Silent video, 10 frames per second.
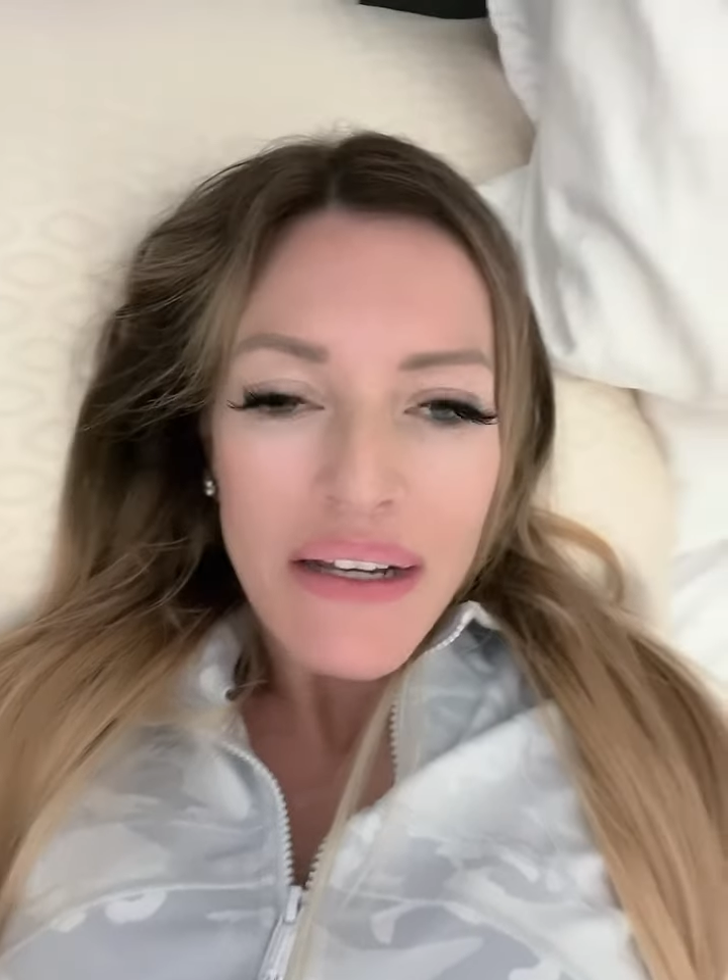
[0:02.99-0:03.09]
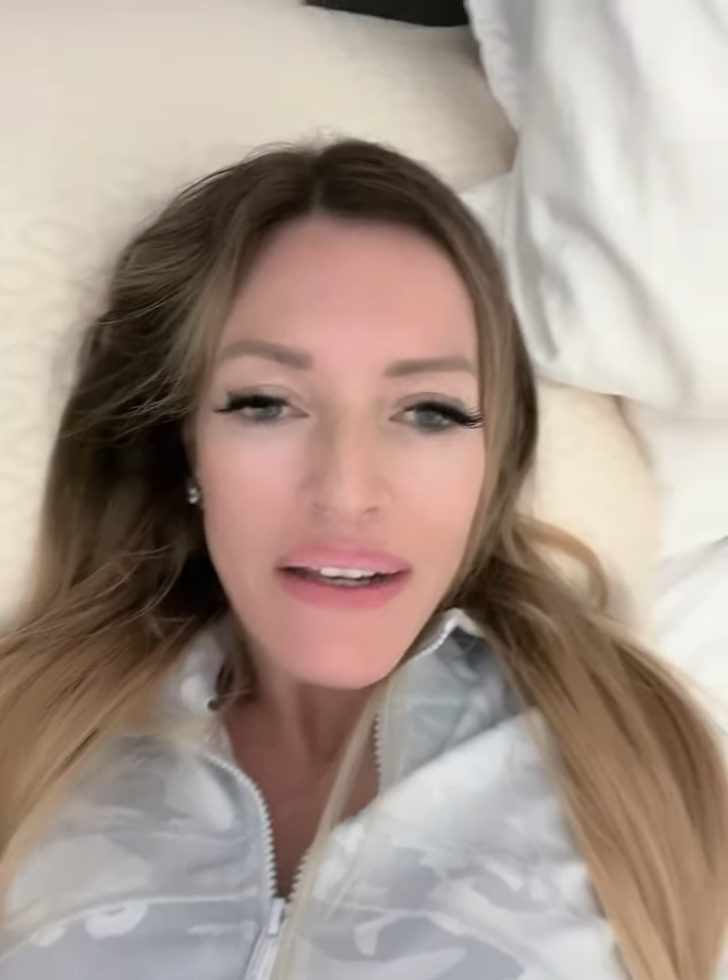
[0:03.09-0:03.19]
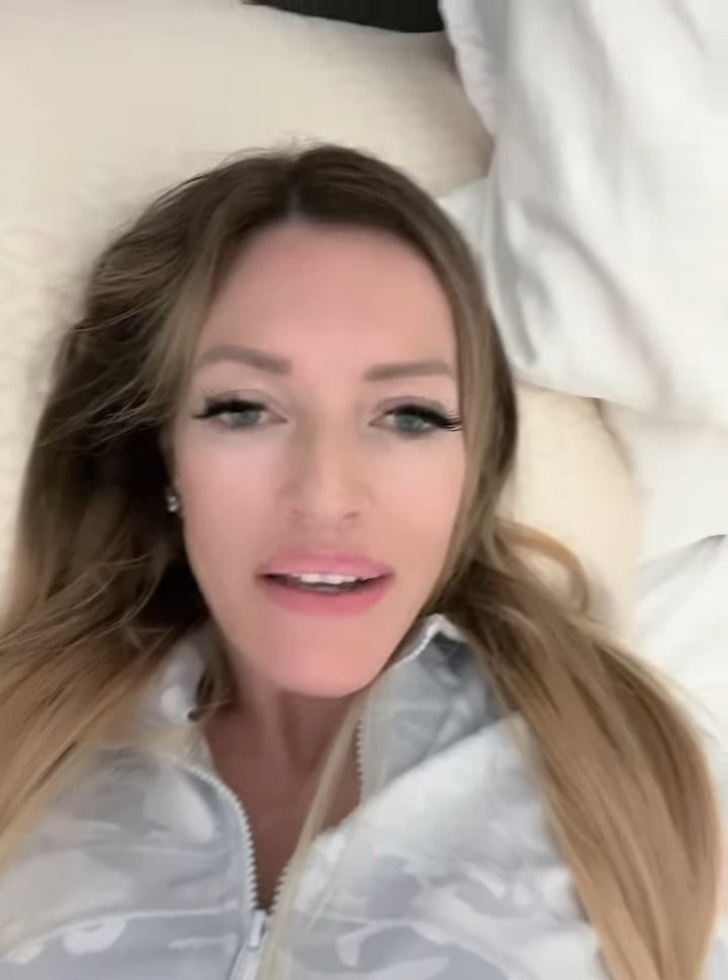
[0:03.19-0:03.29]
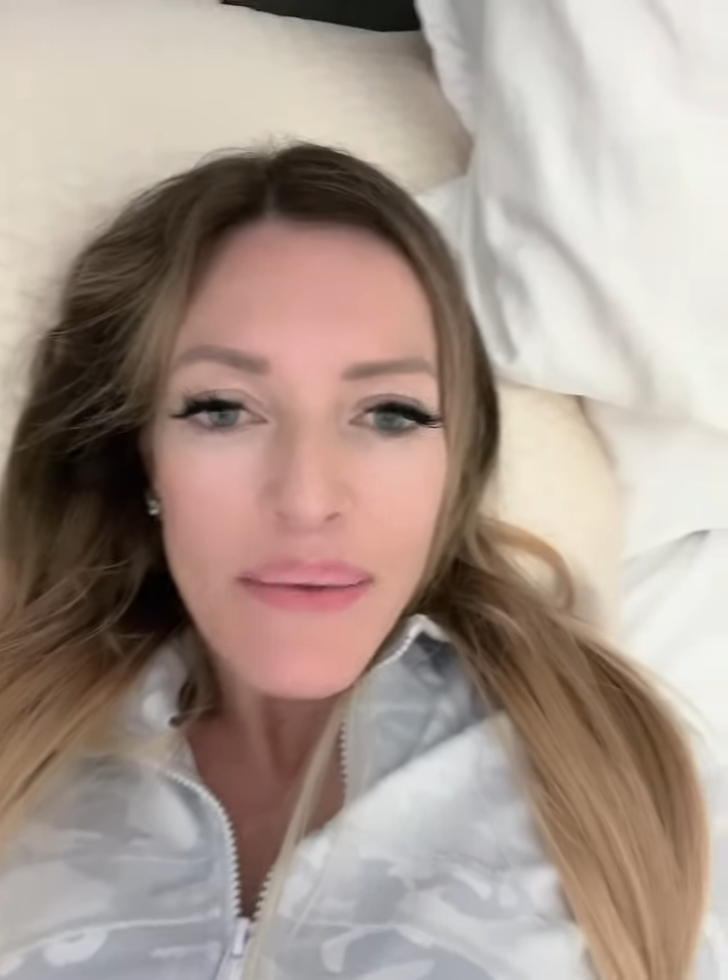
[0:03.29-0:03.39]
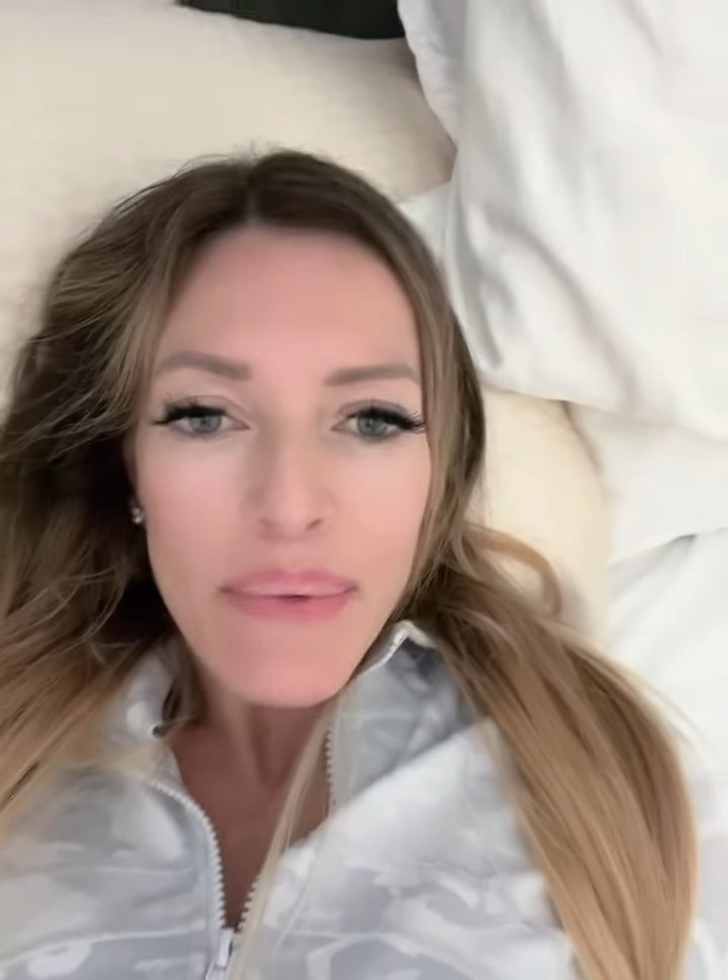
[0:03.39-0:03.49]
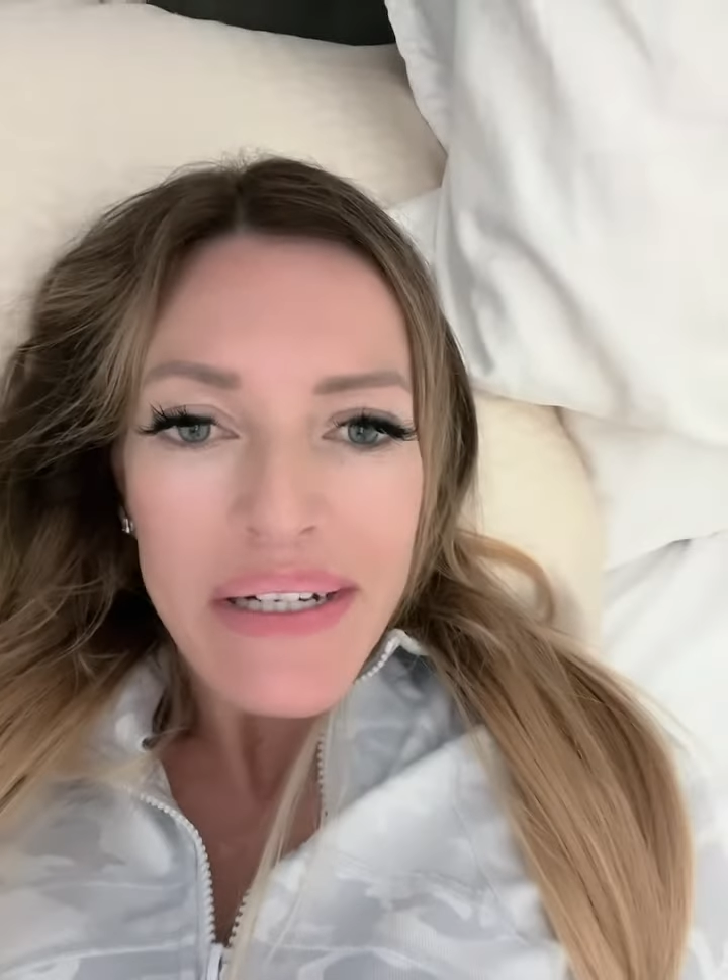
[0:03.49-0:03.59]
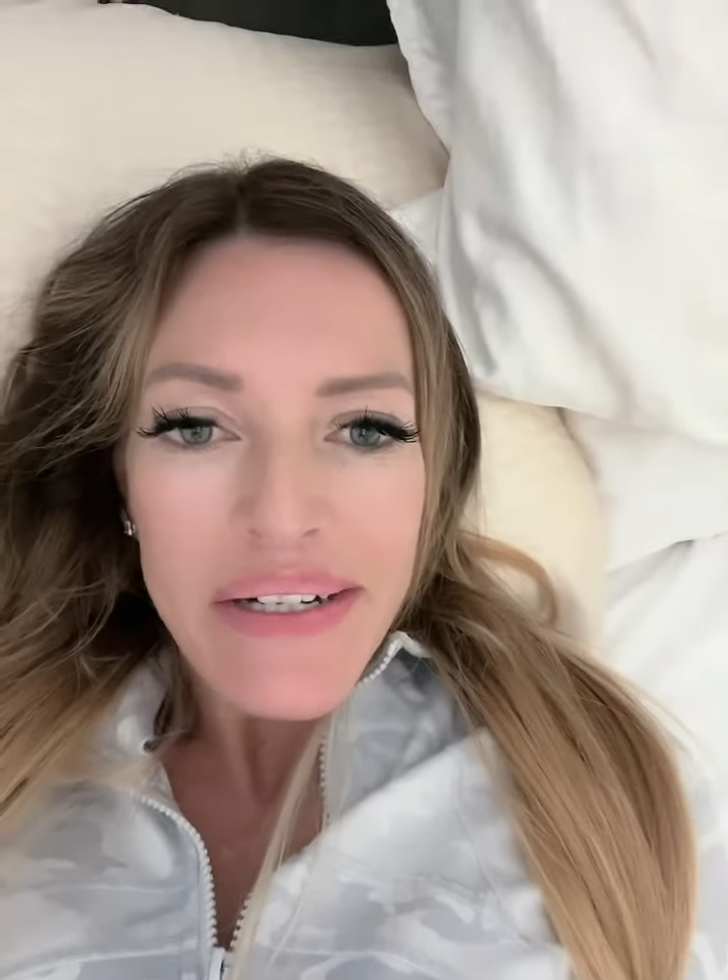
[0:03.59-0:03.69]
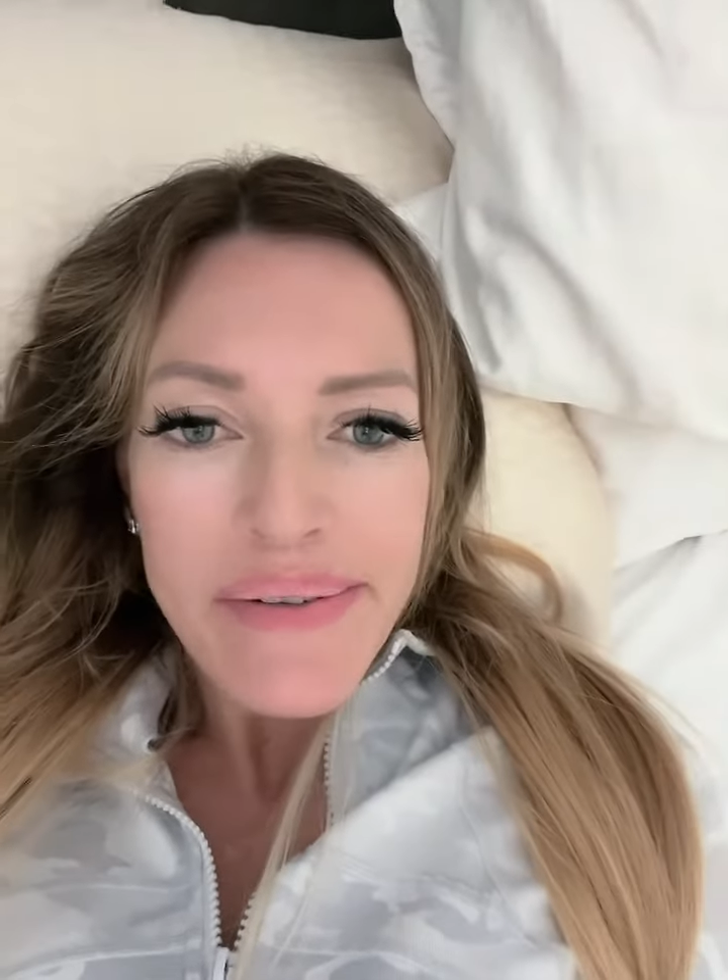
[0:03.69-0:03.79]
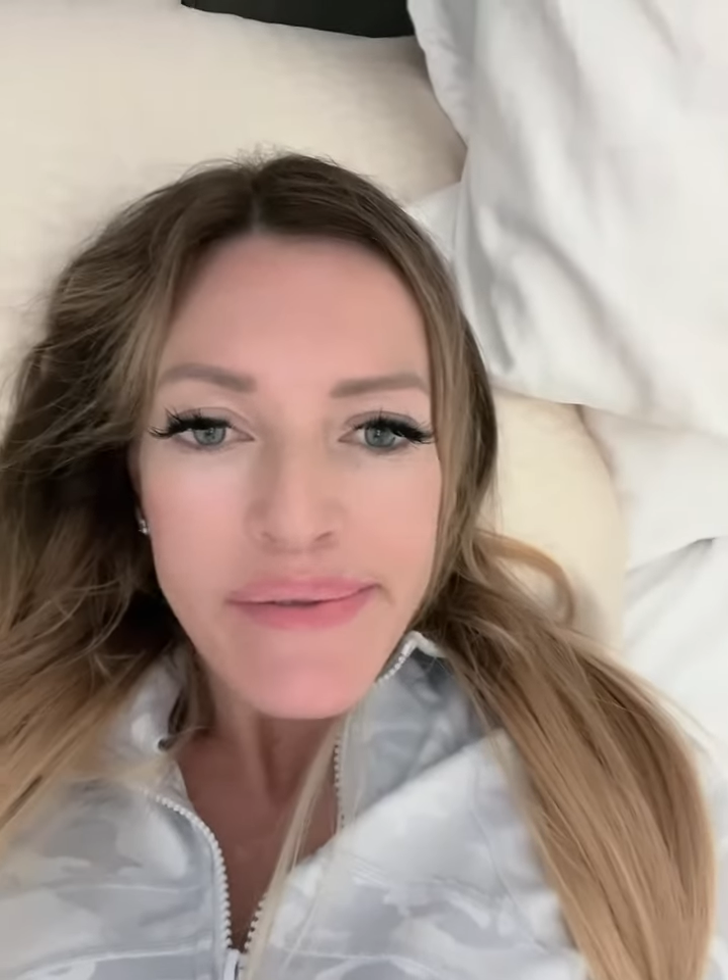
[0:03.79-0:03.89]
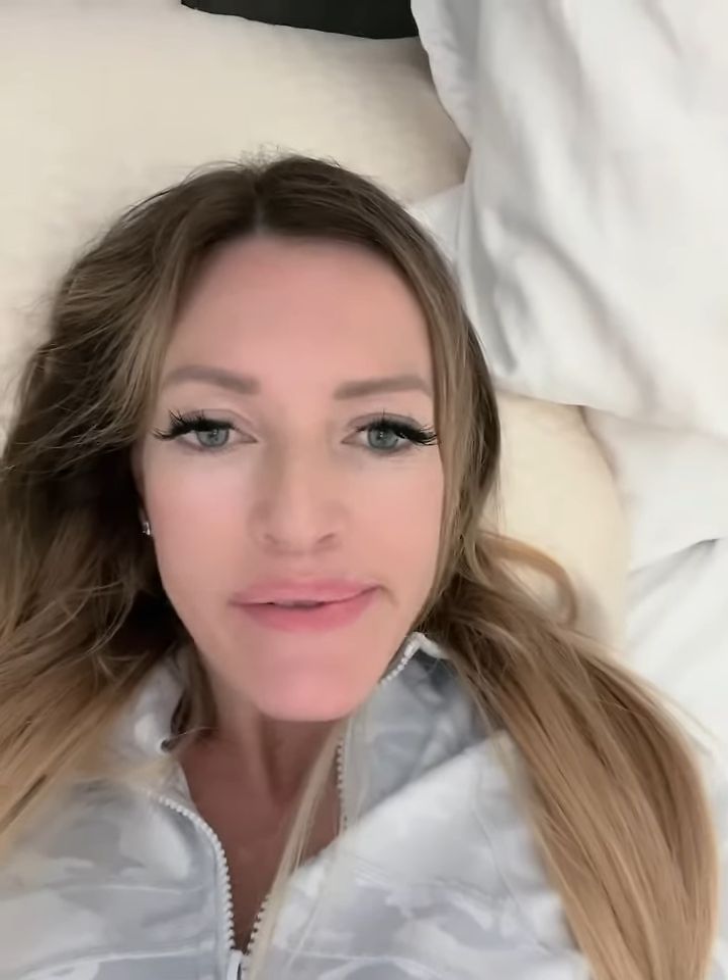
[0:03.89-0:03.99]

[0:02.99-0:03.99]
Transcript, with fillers: I am uh,